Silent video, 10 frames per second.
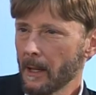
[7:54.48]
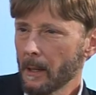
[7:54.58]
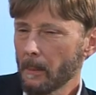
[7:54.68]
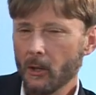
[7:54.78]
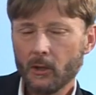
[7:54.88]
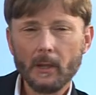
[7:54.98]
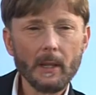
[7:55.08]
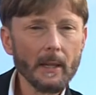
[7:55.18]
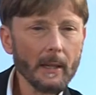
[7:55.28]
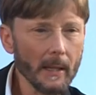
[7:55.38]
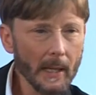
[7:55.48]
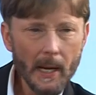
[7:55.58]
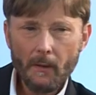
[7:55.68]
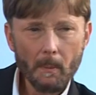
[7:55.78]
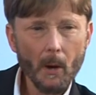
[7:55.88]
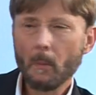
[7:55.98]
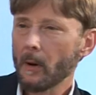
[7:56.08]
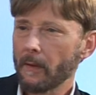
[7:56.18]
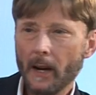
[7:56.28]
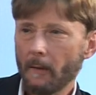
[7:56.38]
Because every moment
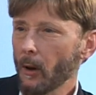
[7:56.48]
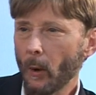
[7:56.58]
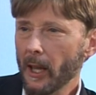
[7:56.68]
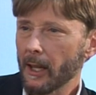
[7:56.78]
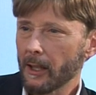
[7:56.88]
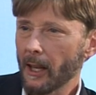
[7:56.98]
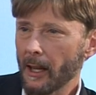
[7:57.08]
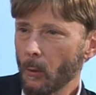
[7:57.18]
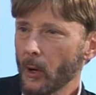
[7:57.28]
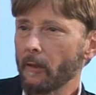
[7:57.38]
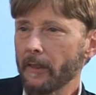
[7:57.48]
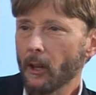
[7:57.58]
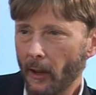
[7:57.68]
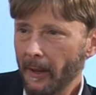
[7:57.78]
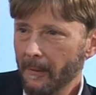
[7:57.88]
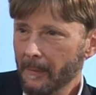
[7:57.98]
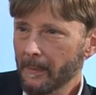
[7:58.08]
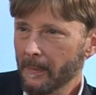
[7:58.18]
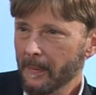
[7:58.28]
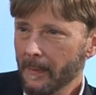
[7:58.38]
of every waking day, we are feeling.
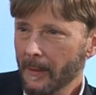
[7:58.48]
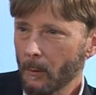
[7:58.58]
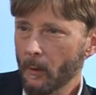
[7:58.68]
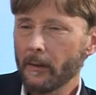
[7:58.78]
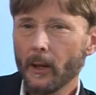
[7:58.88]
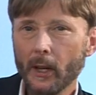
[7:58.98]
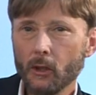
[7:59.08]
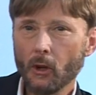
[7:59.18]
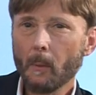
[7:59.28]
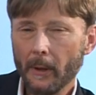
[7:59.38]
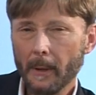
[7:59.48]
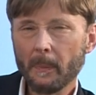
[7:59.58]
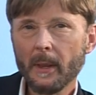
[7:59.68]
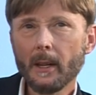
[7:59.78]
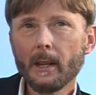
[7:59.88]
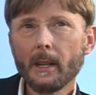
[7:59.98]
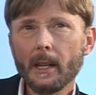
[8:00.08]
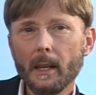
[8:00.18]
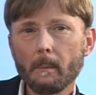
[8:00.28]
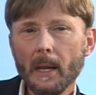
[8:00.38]
And we're feeling something.
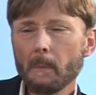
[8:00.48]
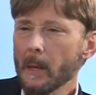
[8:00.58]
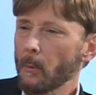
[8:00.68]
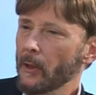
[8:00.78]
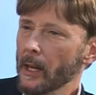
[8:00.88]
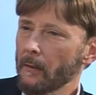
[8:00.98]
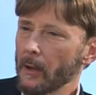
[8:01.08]
And many people think of